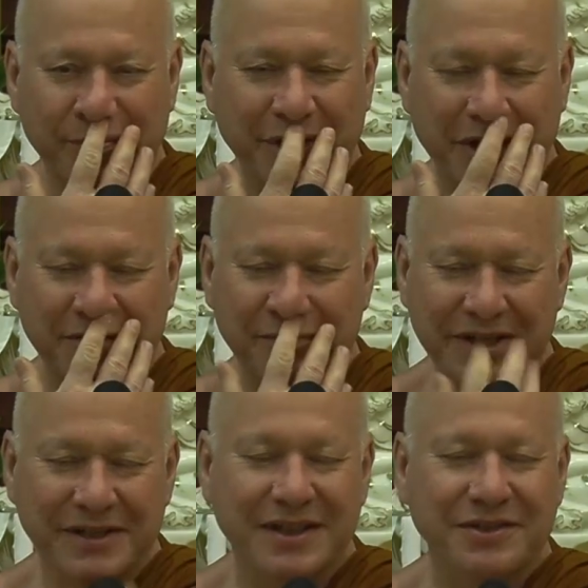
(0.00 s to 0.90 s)
Part of
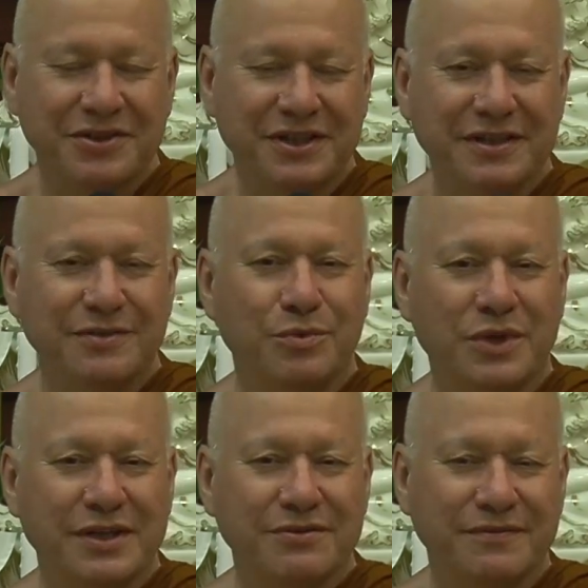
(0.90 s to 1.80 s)
meditation is
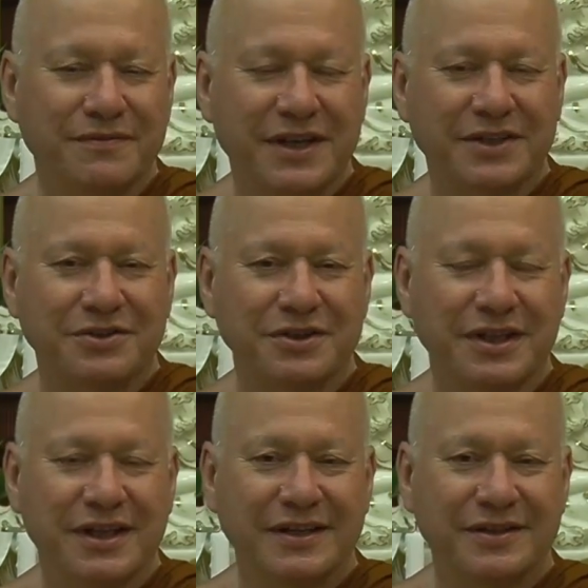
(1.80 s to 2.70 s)
wise
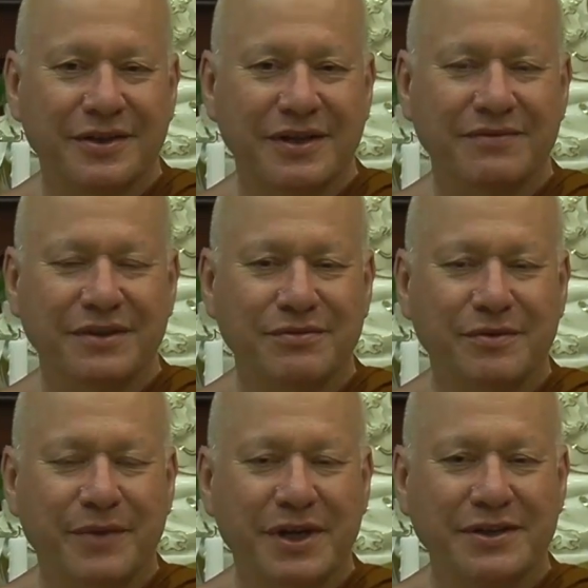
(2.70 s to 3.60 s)
reflection, and you have to
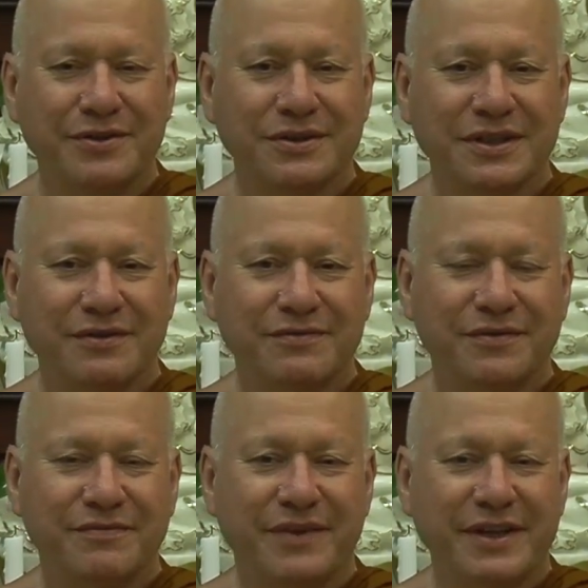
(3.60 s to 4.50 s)
remind yourself
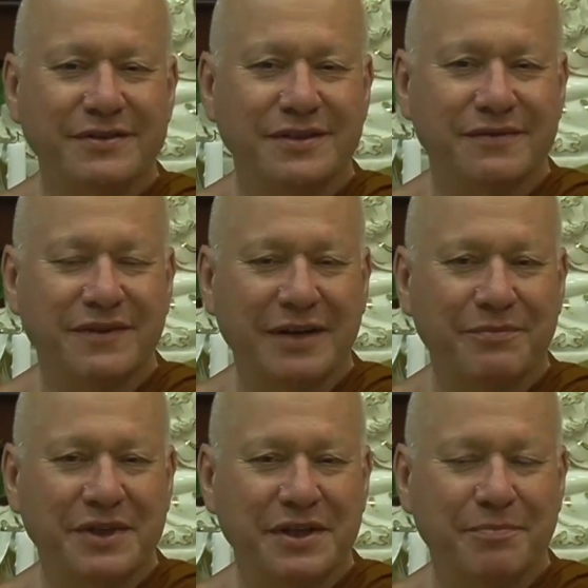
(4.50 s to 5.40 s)
of things that have
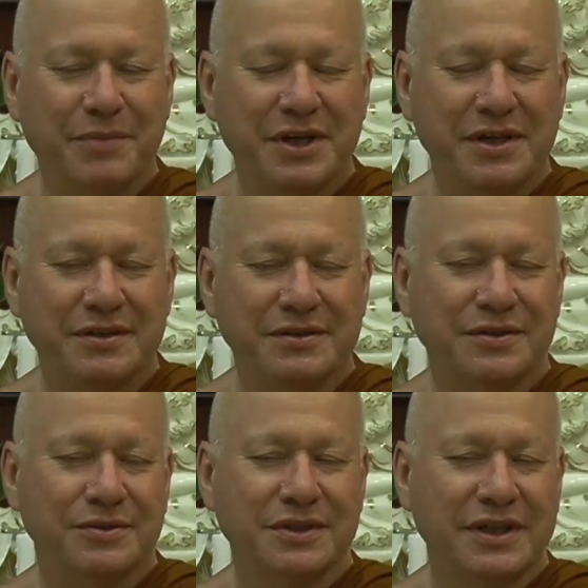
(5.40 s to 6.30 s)
happened in the past.
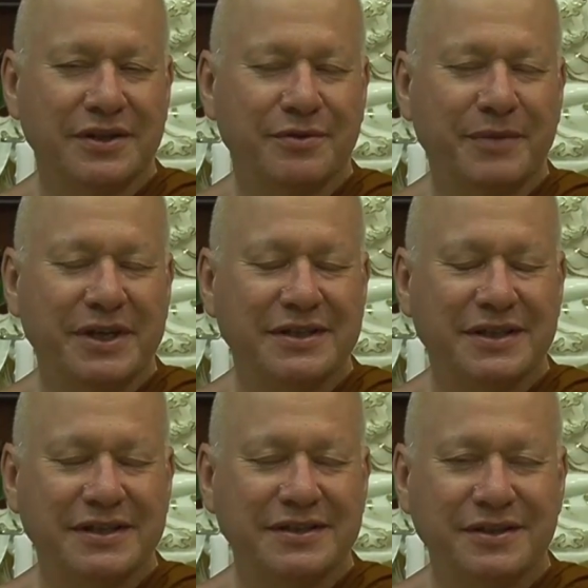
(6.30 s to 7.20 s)
So say you're
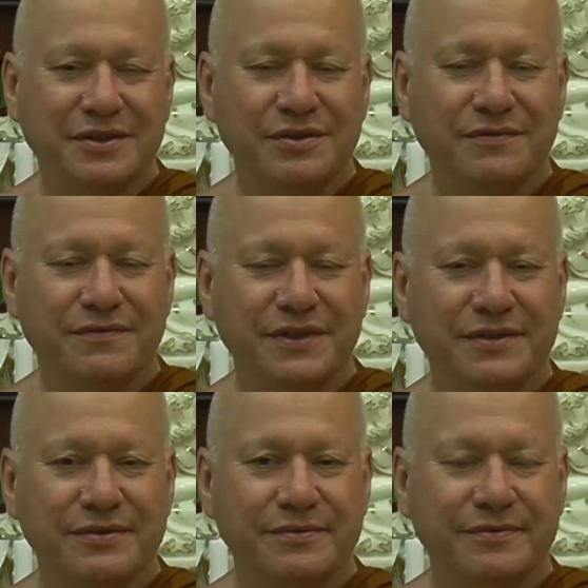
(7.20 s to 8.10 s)
meditating and you
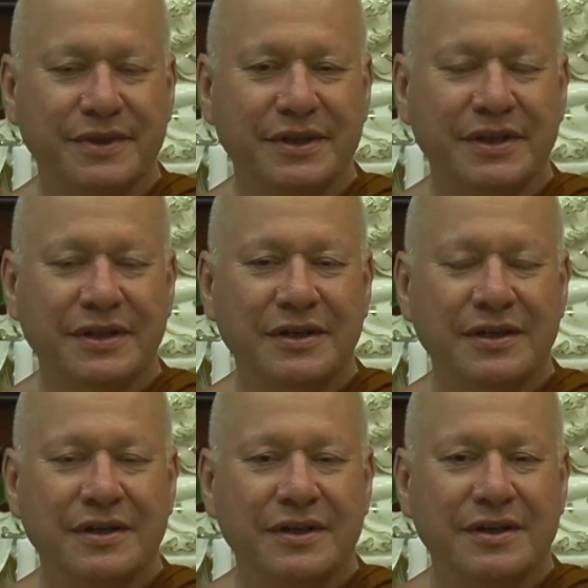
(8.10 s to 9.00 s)
feel
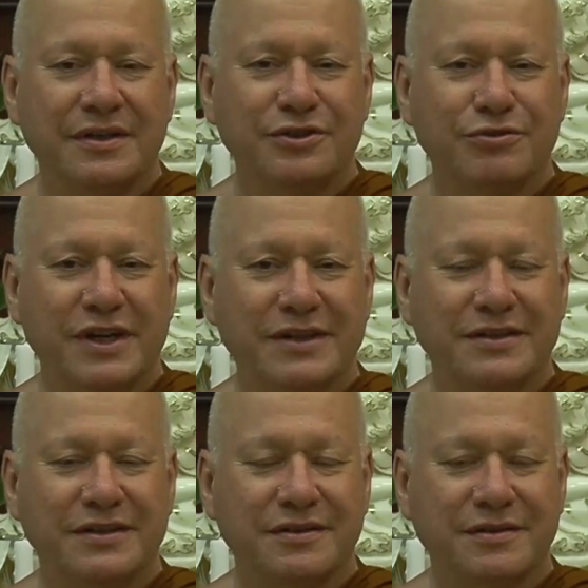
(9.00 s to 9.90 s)

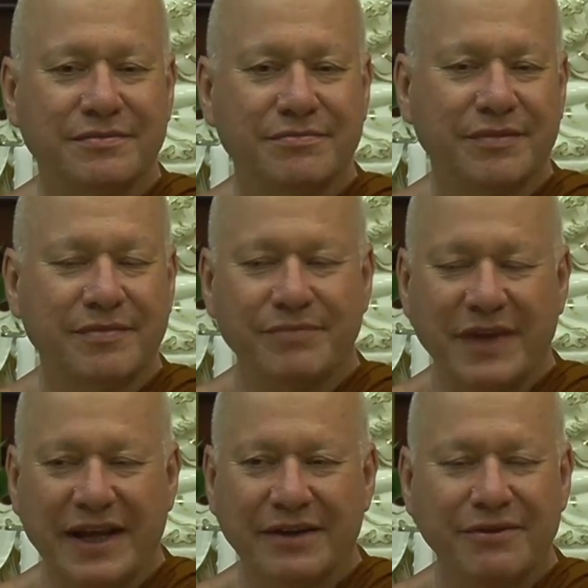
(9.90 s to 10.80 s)
stressed,
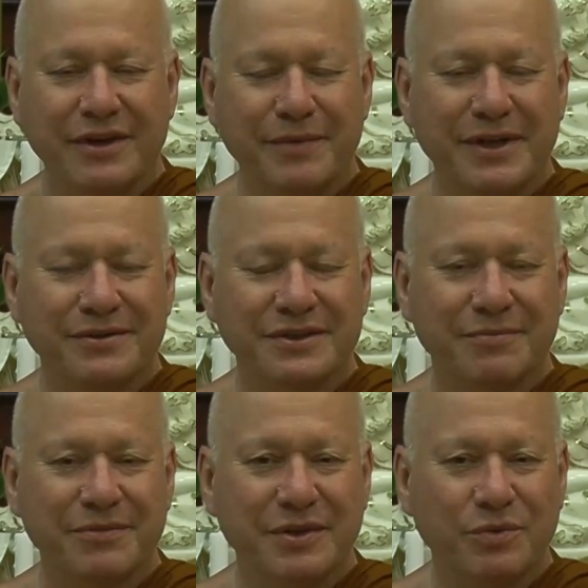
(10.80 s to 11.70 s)
angry about
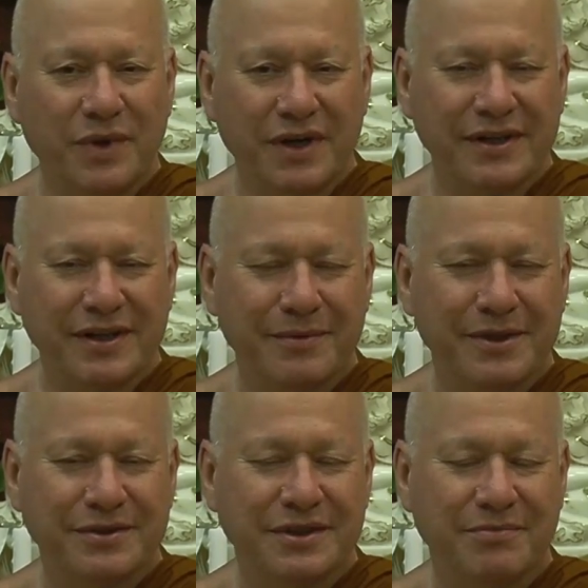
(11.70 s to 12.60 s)
something, worried
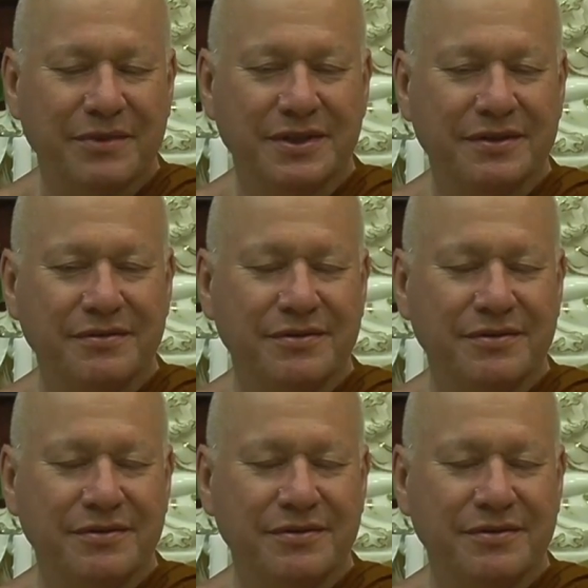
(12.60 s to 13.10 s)
about something.